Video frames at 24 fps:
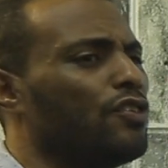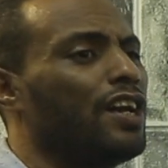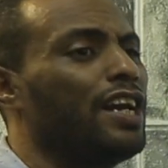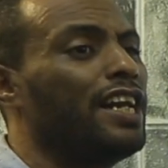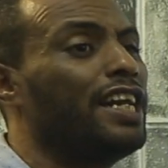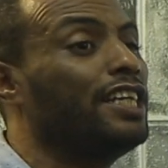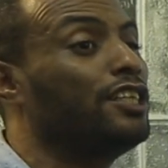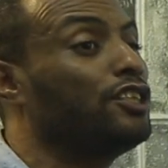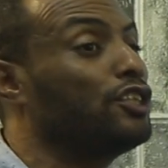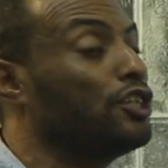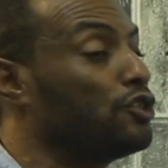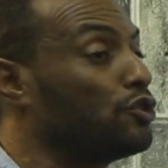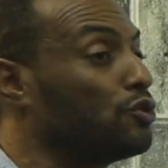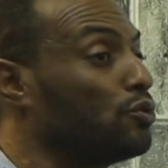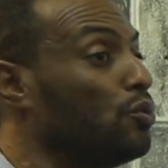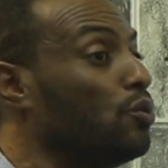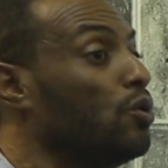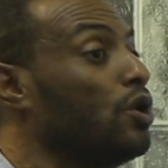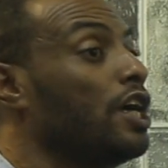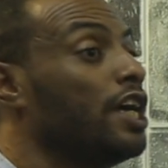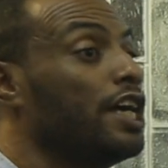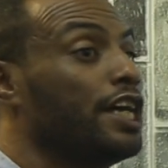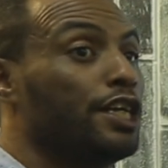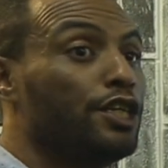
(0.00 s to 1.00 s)
Related
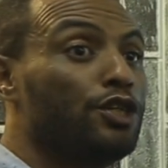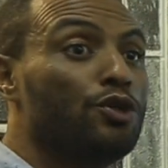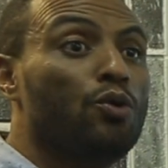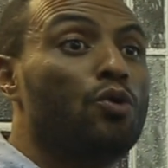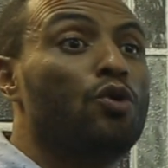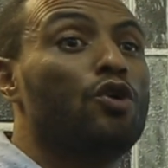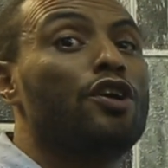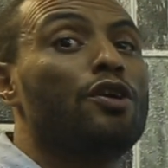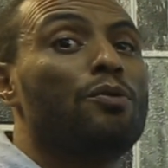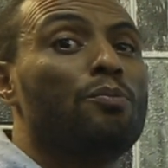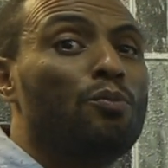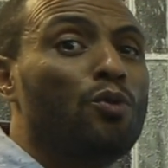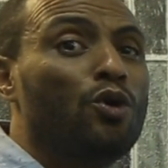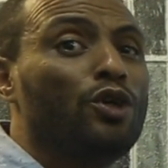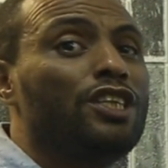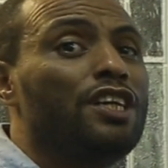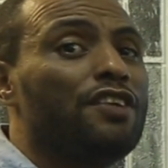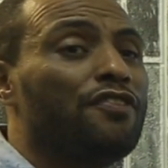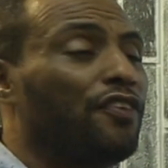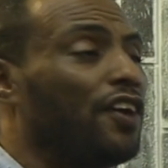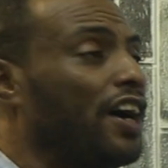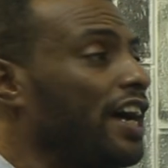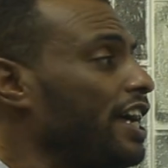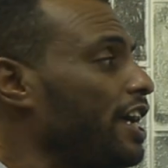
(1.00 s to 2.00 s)
to your
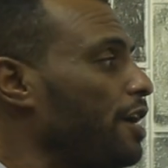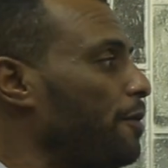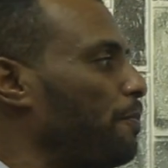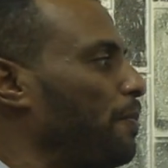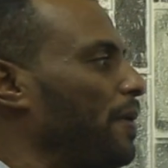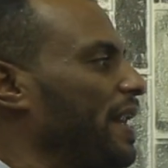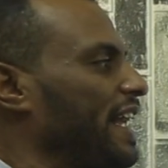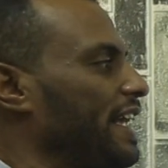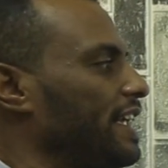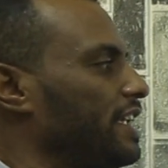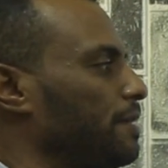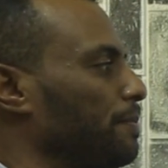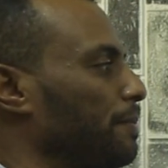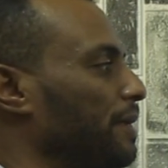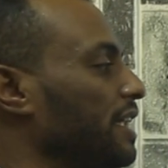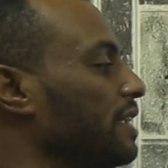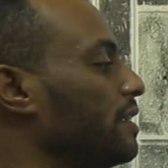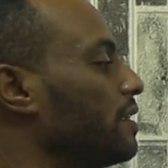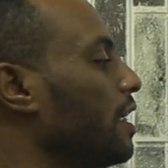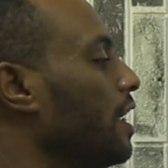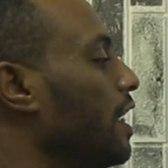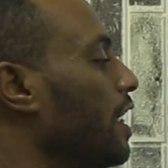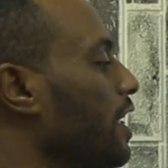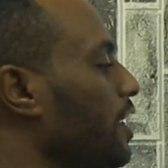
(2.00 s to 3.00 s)
modifier
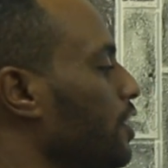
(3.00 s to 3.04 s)
placement.